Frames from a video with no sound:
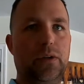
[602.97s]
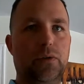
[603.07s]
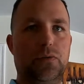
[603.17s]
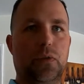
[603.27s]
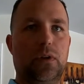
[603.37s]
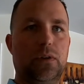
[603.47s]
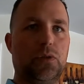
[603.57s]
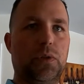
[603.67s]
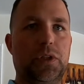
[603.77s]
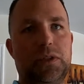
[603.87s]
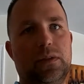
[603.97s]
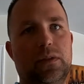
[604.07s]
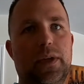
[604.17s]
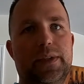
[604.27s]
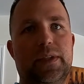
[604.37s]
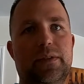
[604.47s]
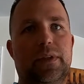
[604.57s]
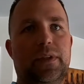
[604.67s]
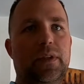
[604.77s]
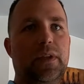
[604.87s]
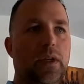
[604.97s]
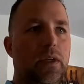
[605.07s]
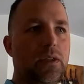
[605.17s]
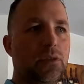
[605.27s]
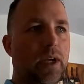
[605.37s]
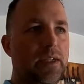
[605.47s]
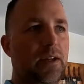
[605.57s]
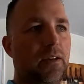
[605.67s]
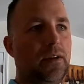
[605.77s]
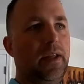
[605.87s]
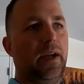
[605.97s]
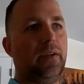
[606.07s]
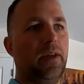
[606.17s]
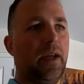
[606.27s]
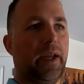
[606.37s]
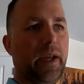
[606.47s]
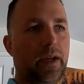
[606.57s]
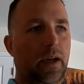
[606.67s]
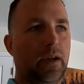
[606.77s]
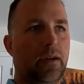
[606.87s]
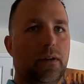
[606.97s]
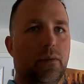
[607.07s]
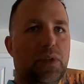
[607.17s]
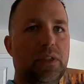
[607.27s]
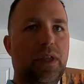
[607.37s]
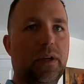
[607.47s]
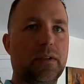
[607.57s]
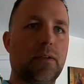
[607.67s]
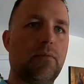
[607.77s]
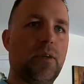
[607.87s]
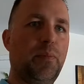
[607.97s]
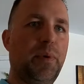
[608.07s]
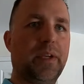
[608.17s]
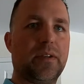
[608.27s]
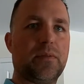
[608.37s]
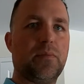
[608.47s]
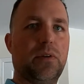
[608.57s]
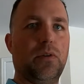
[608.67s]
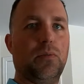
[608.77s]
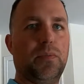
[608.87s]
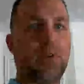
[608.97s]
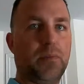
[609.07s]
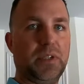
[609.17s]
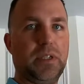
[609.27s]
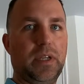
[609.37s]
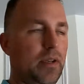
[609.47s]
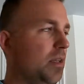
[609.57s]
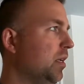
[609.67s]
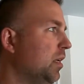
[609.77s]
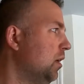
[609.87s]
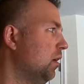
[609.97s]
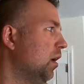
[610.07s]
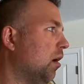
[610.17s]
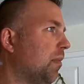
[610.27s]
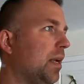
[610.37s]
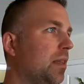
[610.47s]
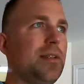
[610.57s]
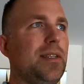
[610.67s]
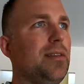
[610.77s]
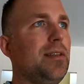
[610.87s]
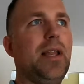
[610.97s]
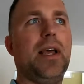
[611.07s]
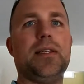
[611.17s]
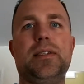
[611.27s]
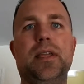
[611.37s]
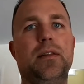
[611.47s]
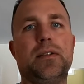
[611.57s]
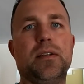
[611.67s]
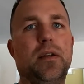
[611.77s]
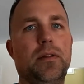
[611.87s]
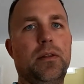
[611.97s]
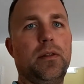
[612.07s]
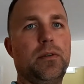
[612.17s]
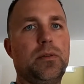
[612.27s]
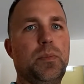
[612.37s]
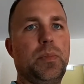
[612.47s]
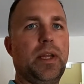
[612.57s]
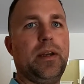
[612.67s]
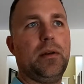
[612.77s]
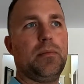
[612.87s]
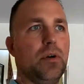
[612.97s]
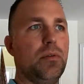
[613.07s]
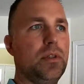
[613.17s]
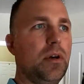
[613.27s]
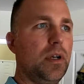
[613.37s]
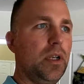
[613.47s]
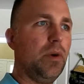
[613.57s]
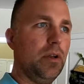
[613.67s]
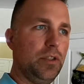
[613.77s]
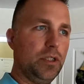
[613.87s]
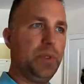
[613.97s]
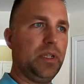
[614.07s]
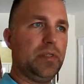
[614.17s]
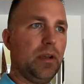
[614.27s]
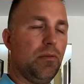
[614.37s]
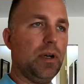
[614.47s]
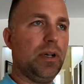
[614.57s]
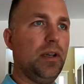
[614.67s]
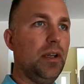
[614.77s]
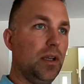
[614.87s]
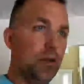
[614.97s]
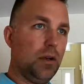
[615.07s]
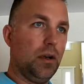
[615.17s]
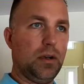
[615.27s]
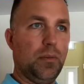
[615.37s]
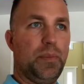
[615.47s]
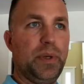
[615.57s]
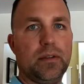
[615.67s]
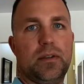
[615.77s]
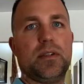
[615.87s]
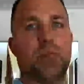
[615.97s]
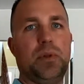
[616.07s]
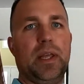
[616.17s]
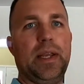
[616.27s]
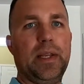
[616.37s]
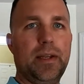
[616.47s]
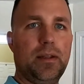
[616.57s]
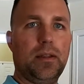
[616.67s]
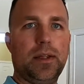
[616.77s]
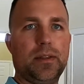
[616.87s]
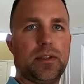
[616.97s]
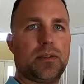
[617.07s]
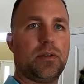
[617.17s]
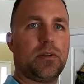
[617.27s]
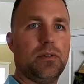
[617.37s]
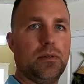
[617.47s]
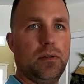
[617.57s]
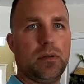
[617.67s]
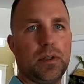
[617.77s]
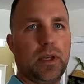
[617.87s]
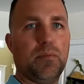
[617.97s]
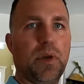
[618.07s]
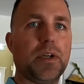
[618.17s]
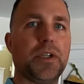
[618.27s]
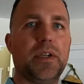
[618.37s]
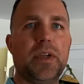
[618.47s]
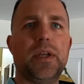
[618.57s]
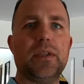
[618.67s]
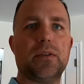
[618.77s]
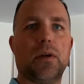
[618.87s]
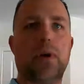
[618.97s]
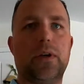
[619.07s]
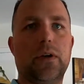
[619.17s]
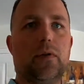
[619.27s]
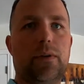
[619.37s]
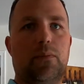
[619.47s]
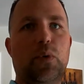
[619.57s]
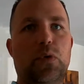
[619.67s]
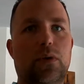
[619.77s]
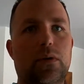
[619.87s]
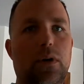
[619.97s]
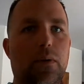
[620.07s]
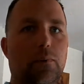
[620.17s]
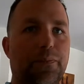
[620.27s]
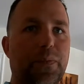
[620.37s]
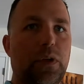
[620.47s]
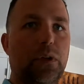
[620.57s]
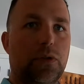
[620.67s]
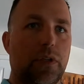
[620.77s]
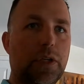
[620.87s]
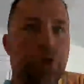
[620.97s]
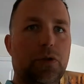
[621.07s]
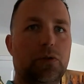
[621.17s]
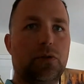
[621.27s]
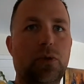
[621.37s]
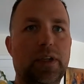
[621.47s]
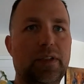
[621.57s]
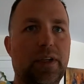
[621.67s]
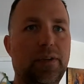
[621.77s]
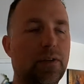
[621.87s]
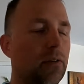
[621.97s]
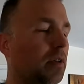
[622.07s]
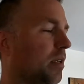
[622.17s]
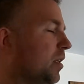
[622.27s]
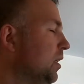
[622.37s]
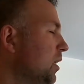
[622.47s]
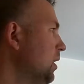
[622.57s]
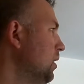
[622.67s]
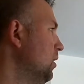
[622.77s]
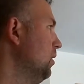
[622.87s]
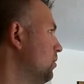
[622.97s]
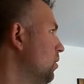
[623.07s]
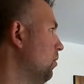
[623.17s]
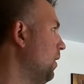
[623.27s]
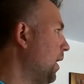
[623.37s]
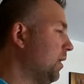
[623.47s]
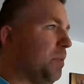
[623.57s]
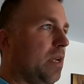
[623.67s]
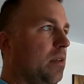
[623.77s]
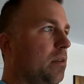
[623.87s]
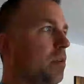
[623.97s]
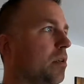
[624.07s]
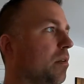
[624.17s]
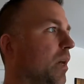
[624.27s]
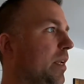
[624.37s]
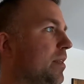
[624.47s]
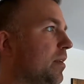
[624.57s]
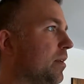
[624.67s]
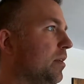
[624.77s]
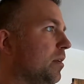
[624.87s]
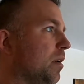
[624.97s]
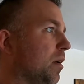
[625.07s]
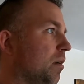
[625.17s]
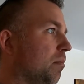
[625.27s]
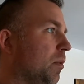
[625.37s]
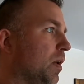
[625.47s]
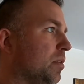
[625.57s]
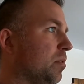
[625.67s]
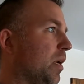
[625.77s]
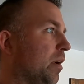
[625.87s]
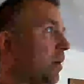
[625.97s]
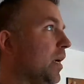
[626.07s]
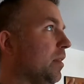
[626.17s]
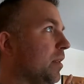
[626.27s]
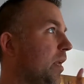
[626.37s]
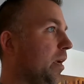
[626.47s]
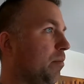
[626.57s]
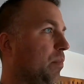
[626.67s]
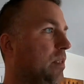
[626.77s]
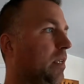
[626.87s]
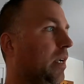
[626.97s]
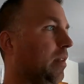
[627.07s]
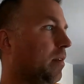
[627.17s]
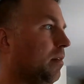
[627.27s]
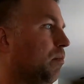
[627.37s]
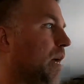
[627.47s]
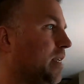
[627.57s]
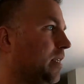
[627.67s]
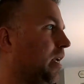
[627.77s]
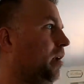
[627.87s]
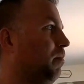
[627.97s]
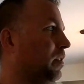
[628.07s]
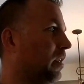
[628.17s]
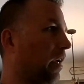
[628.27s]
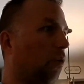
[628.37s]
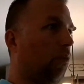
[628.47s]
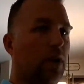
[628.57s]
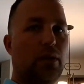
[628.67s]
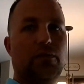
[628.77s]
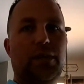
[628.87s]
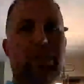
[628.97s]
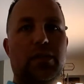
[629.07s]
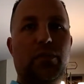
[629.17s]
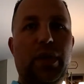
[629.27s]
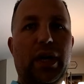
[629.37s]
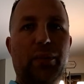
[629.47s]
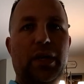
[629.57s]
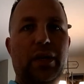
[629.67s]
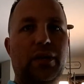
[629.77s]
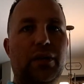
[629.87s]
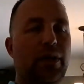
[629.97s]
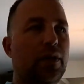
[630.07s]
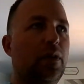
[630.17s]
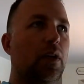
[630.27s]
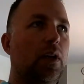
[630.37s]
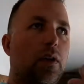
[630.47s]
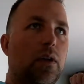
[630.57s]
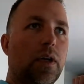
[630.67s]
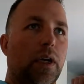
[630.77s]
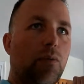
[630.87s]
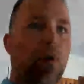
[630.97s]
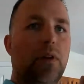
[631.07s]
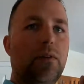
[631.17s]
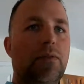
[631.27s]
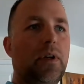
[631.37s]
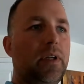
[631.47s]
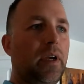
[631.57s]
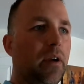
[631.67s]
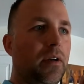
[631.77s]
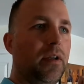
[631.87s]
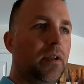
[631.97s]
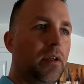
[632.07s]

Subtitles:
to do for all the switches and lights and everything. So I started there, then I added on a thermostat because I wanted to make it a smart home thermostat. I looked at the Nest, I looked at all those, but I ended up going with the Honeywell just because I wanted a bigger display. I didn't like the circle look that much, so I wanted to go with a more traditional rectangular look. So that's been doing great. What else do I have? I got the cameras, I got the Wise cams, I got one facing the back patio here, I got one in the front yard,